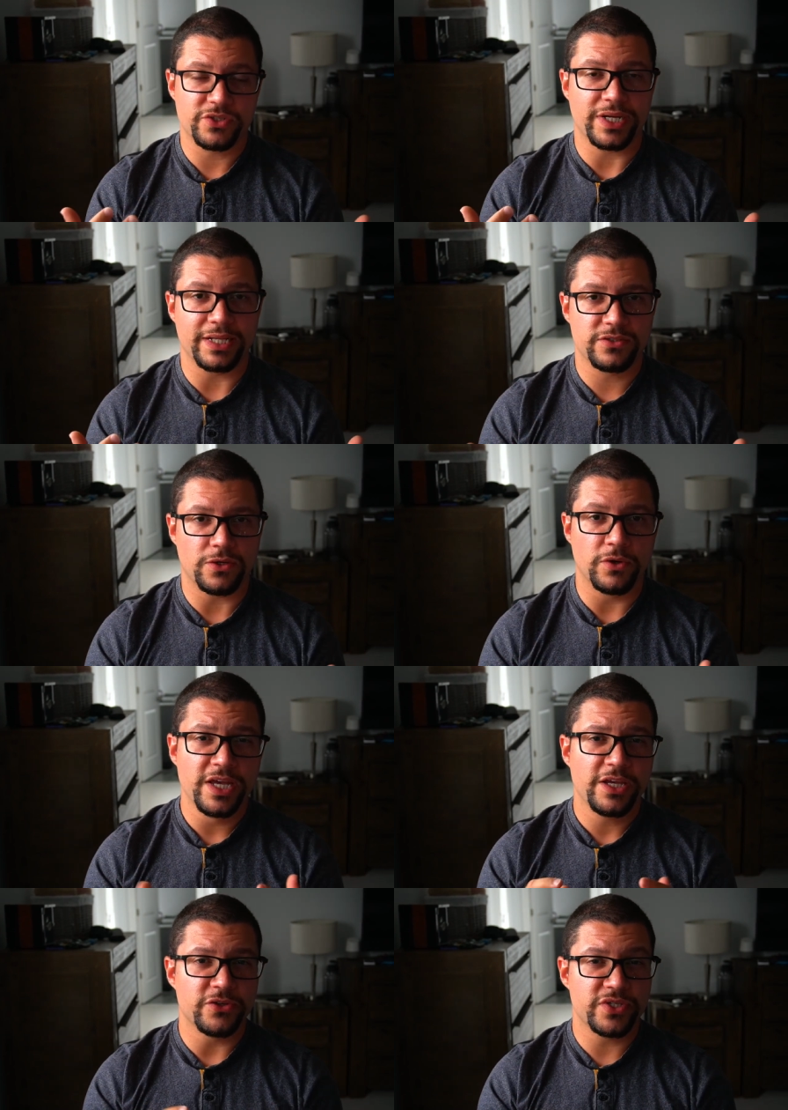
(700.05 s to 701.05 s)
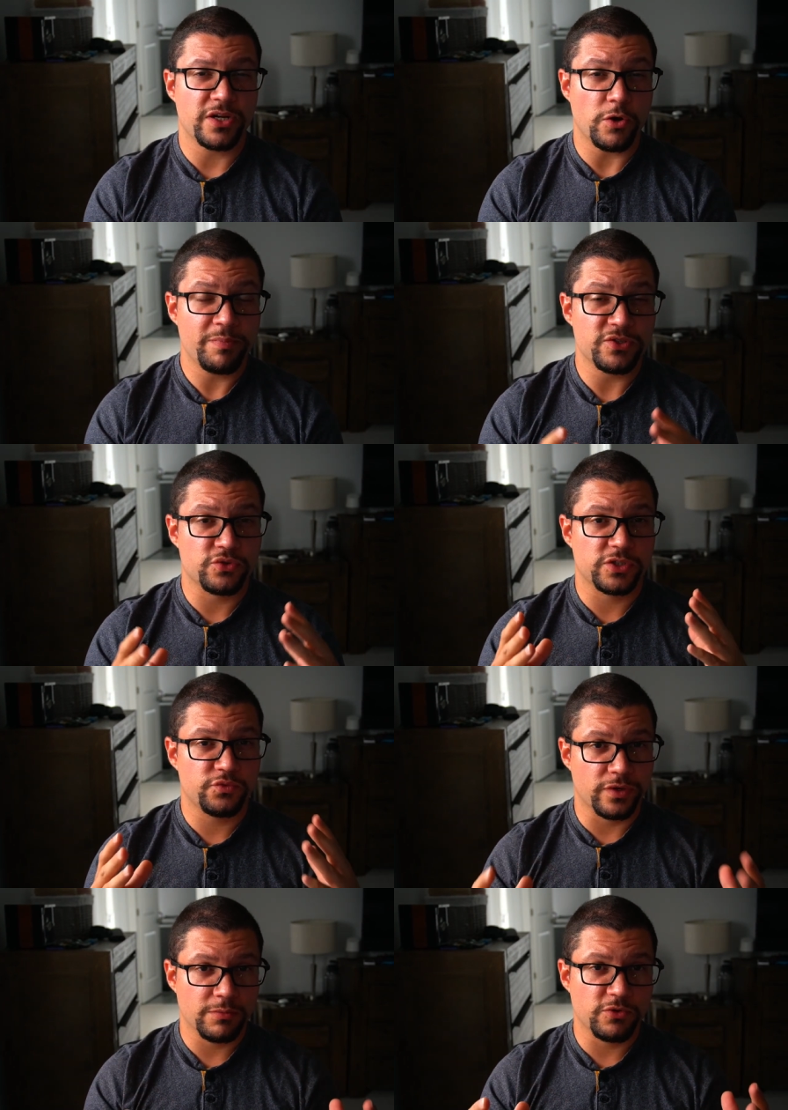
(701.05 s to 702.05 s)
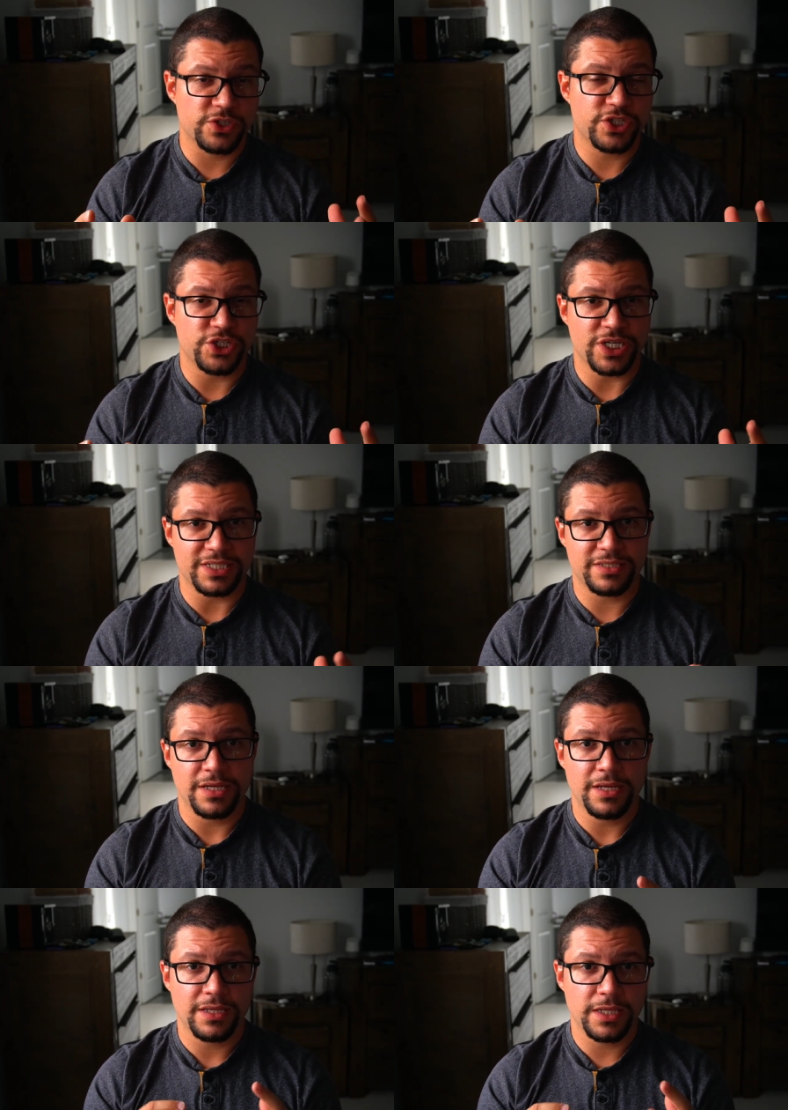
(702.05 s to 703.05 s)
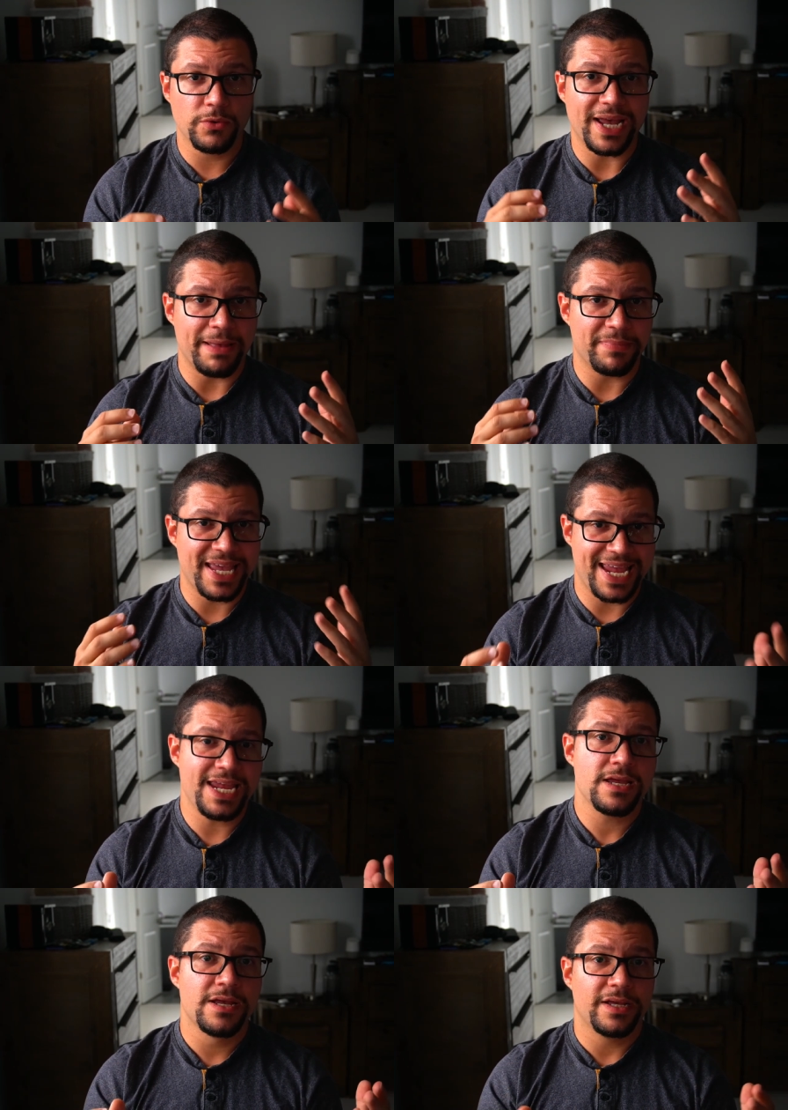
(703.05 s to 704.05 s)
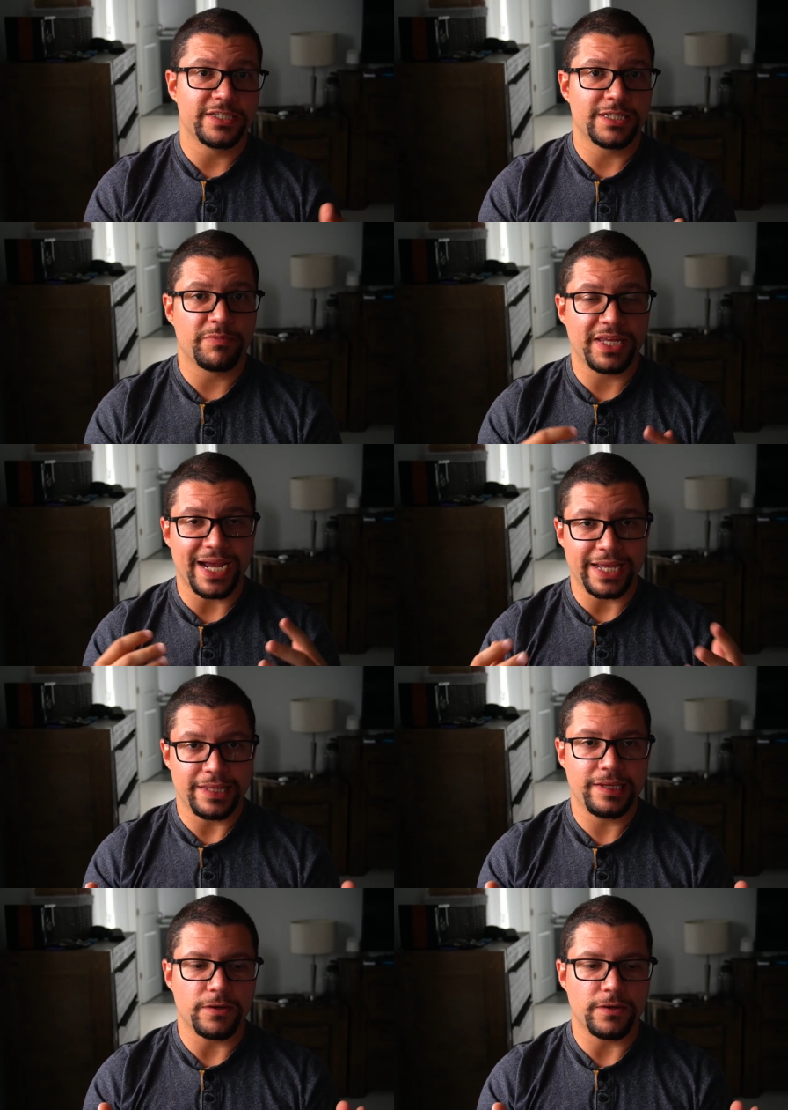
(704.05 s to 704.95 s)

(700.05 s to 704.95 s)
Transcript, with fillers: So using an open source firmware such as QMK is something ideal.